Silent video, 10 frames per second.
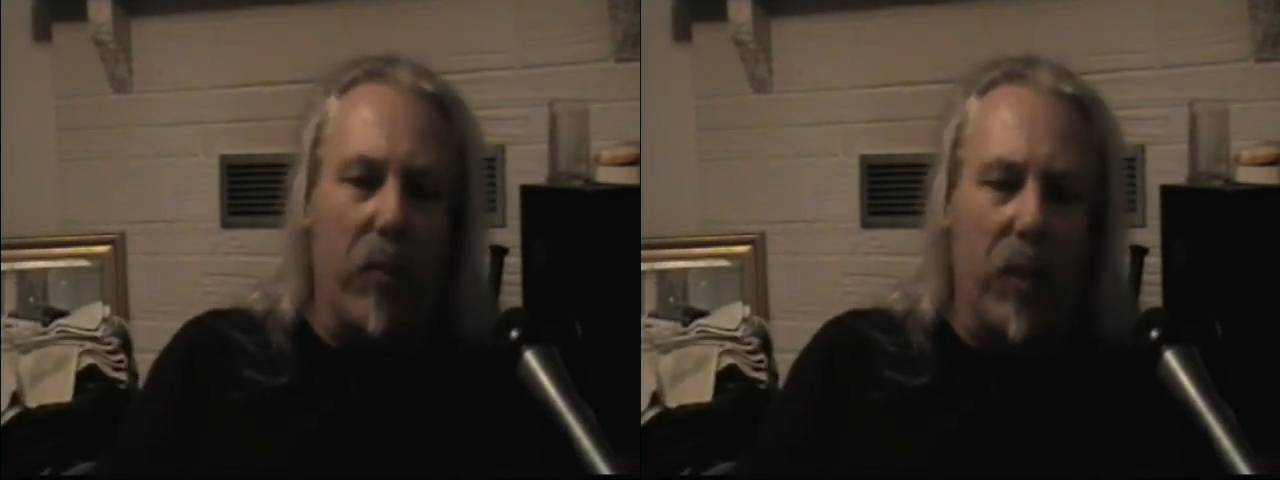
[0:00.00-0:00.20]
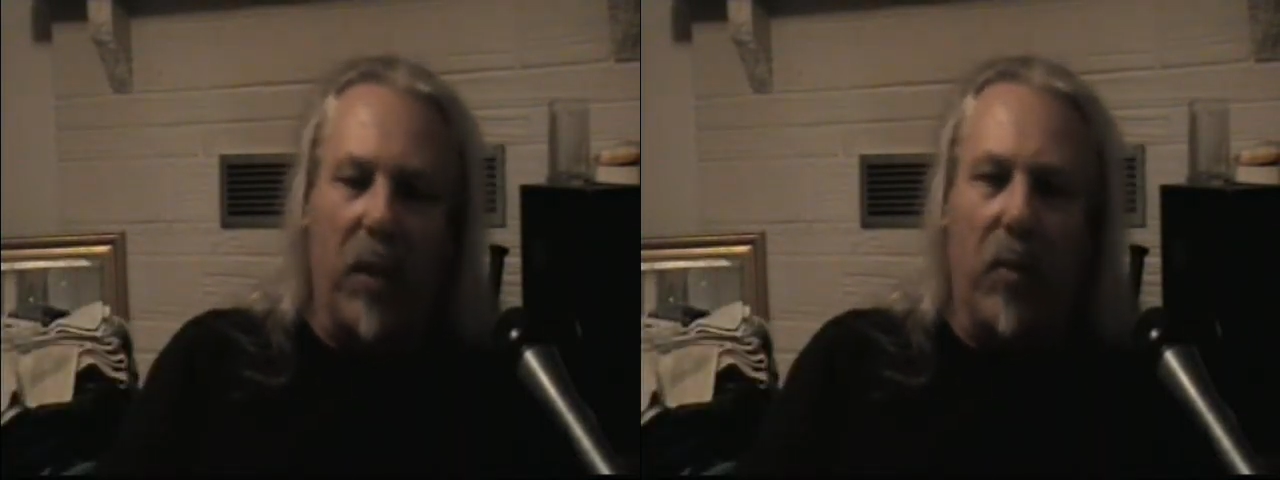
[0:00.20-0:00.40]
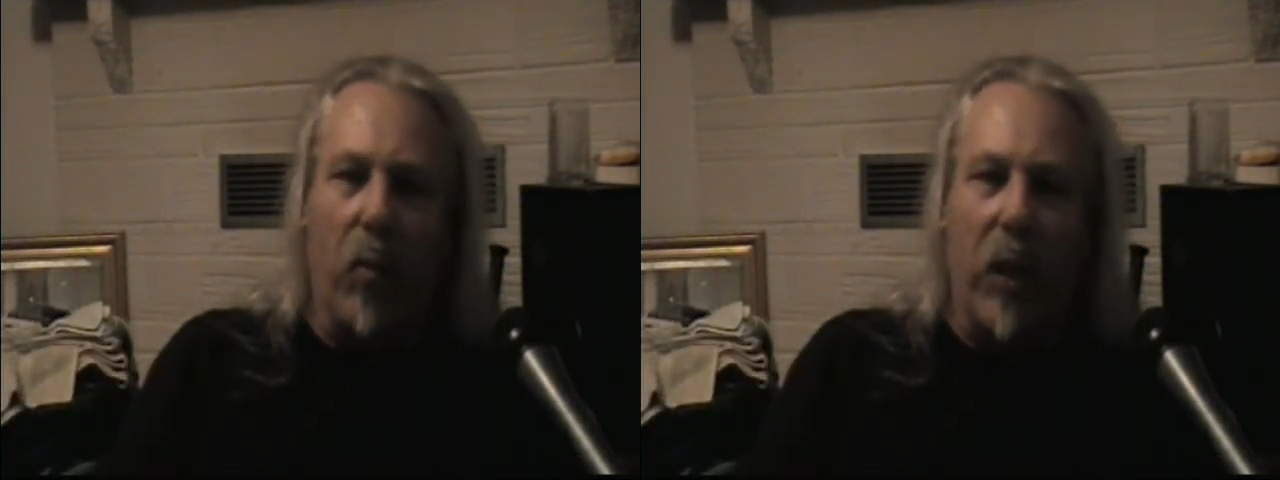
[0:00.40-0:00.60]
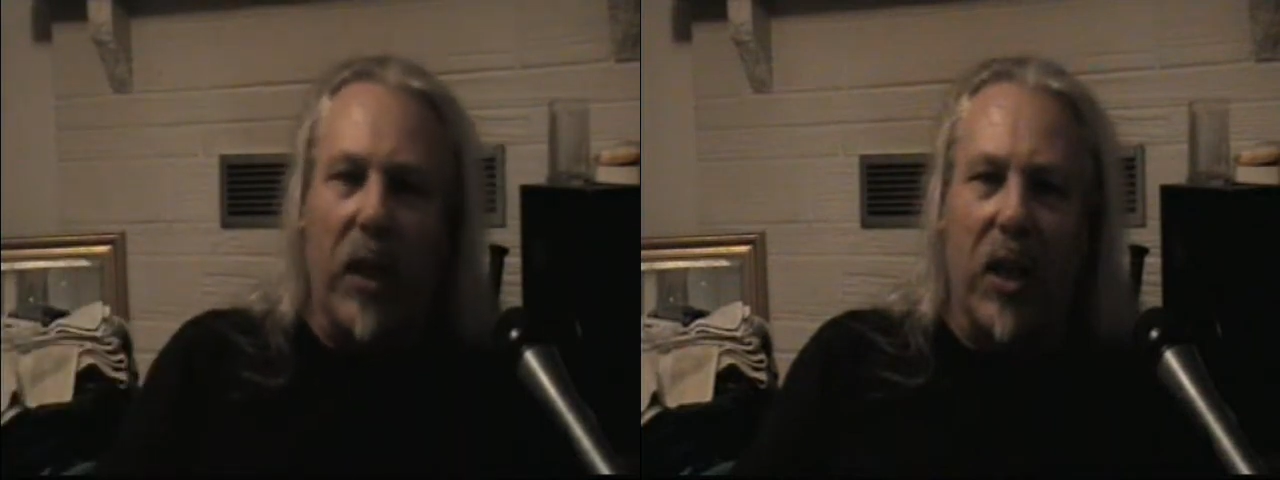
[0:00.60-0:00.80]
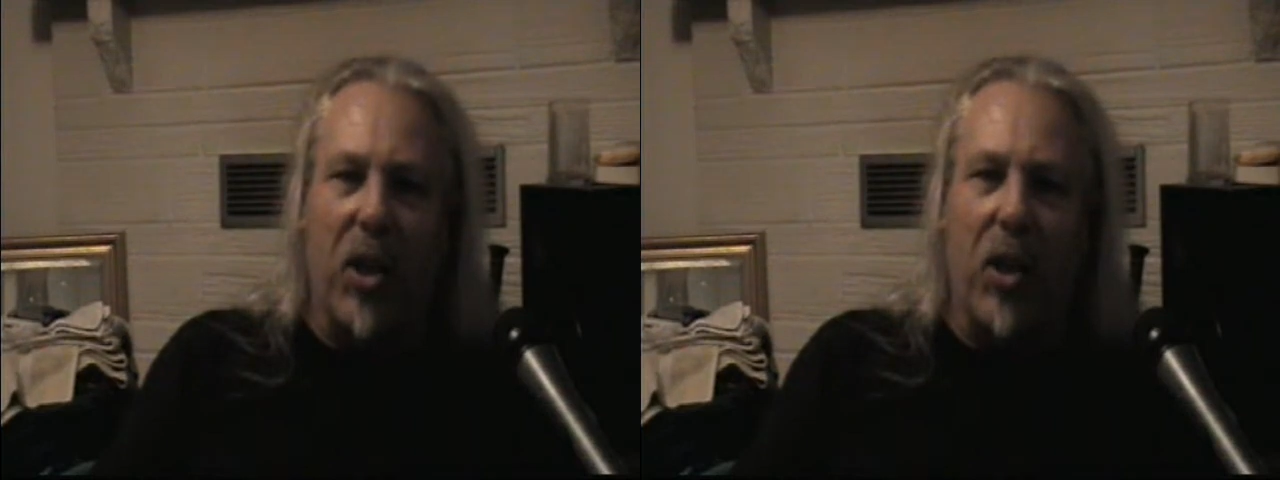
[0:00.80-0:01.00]

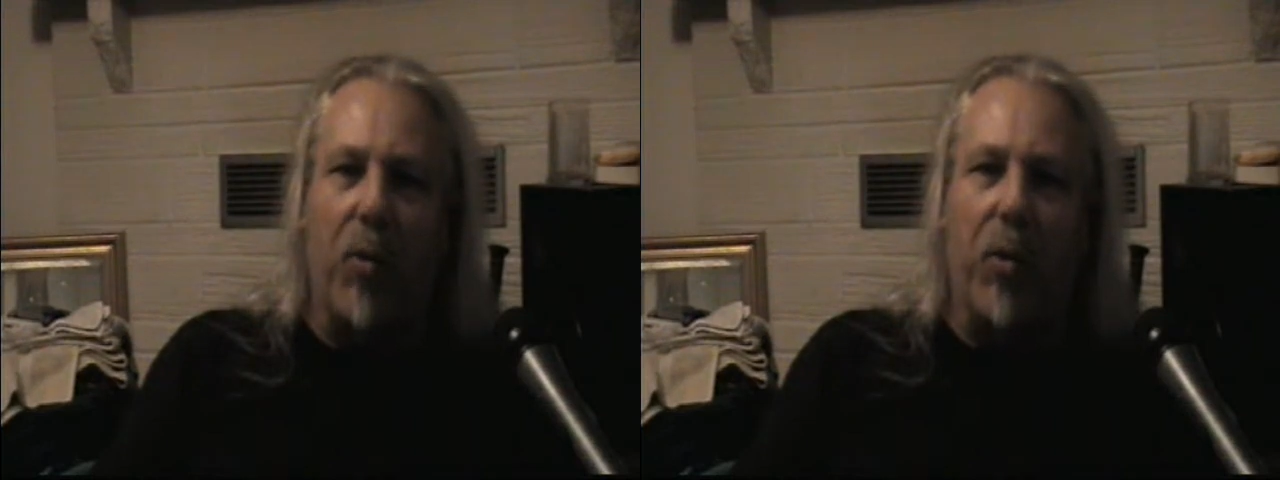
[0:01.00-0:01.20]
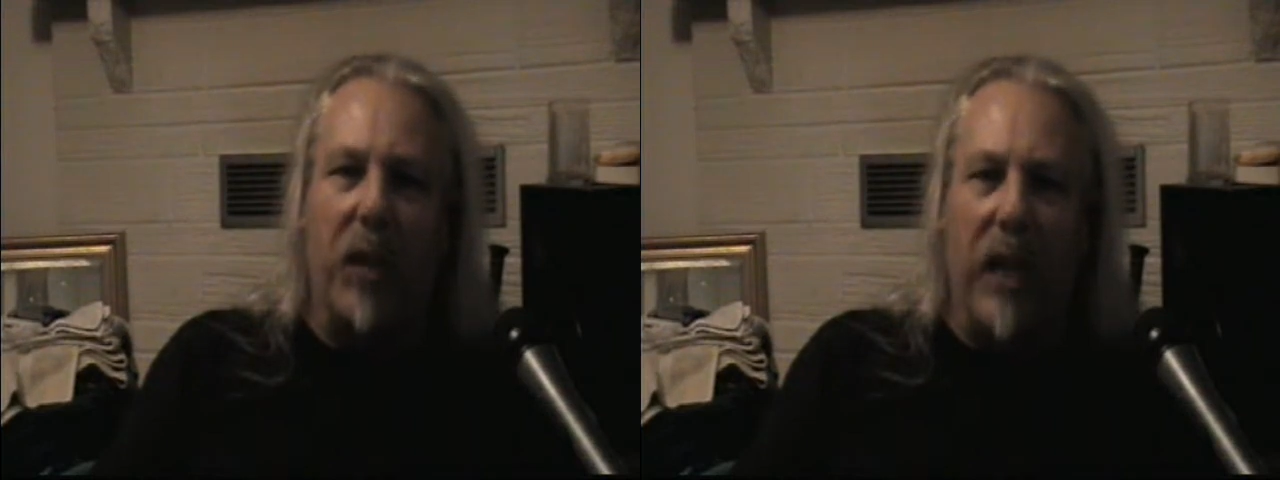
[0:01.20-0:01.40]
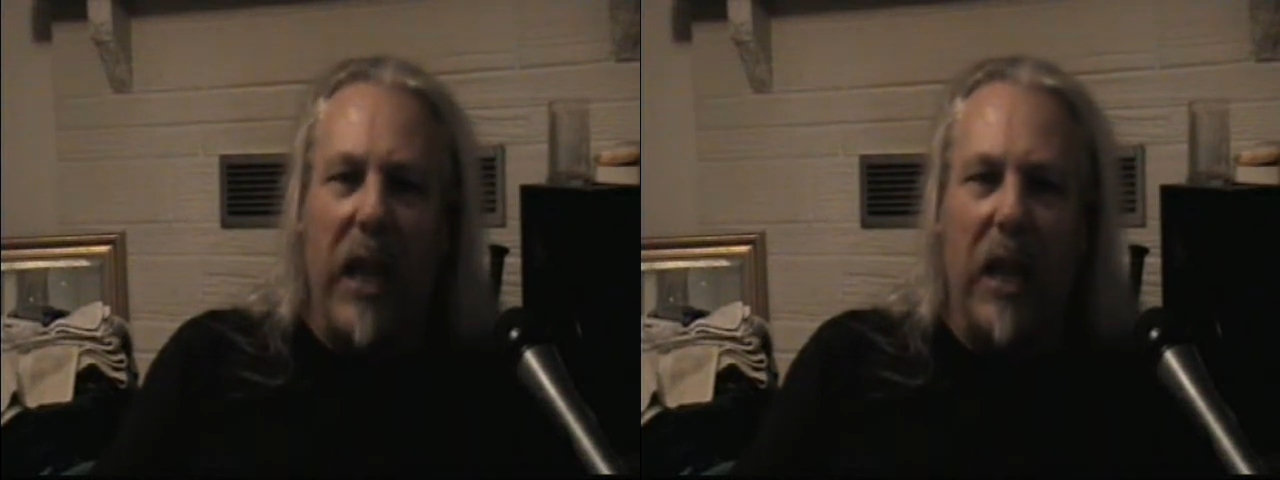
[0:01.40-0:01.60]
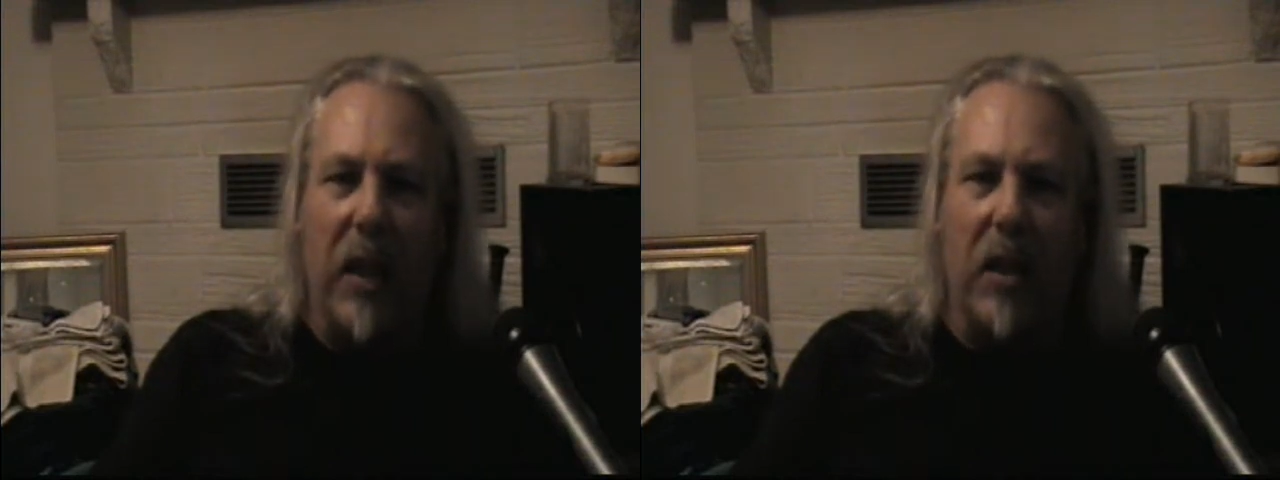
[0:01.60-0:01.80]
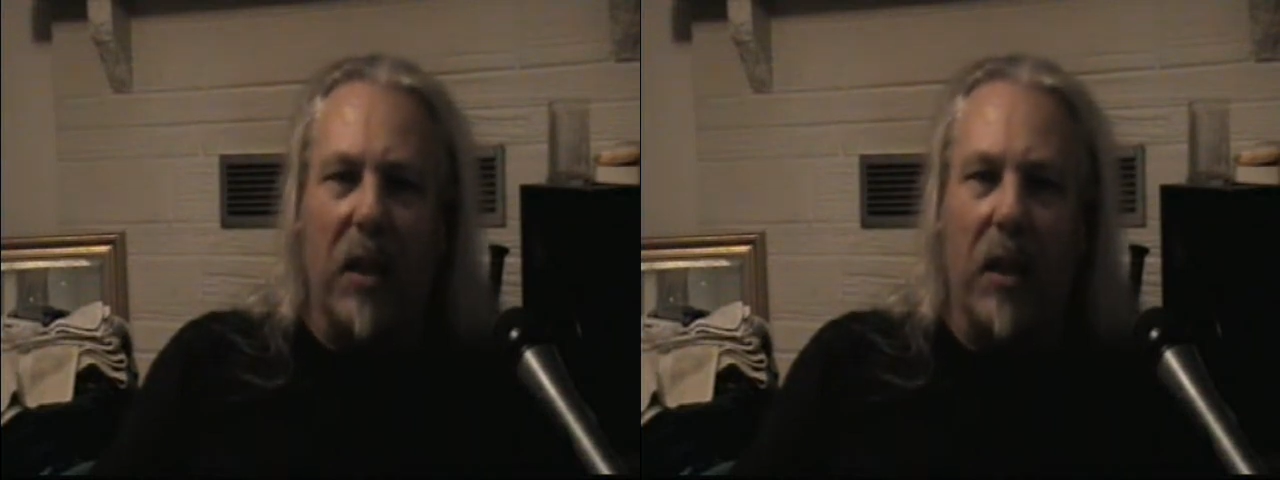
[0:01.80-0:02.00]
the soldier
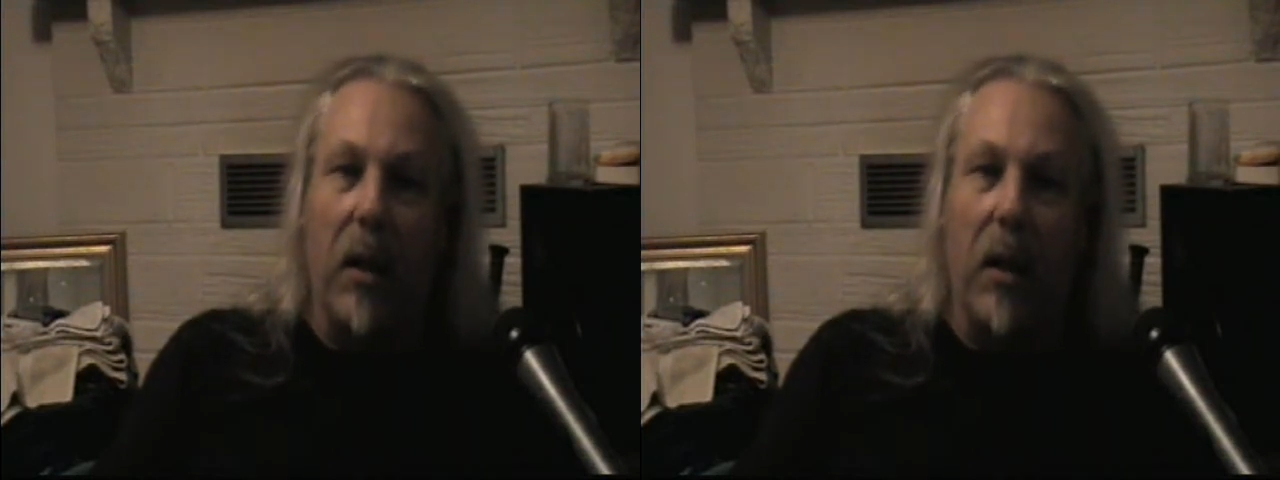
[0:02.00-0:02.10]
needs.